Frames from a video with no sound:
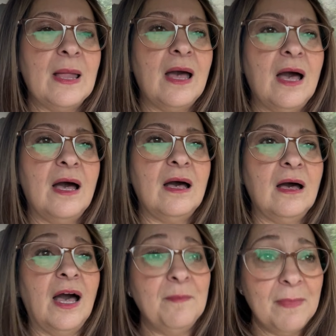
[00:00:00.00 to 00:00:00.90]
yeah,
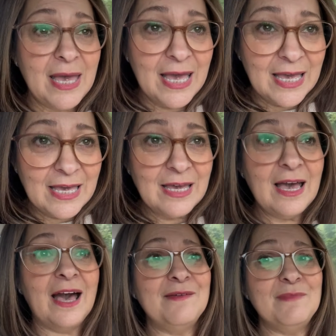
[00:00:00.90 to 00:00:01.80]
I may,
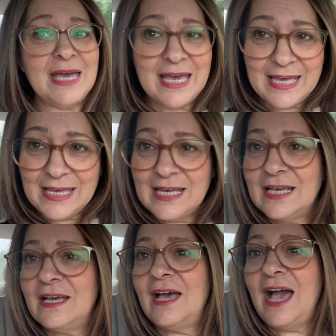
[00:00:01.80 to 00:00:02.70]
I may
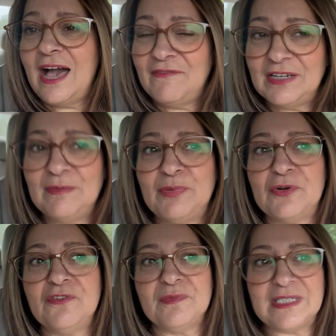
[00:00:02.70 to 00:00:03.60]
have an
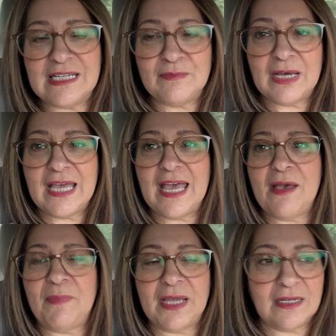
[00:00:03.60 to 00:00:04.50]
improvement in my hair,
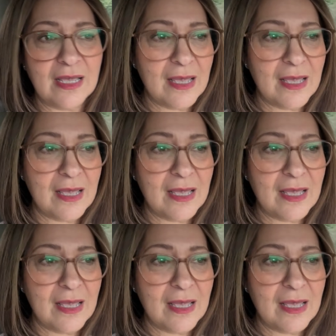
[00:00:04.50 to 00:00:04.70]
but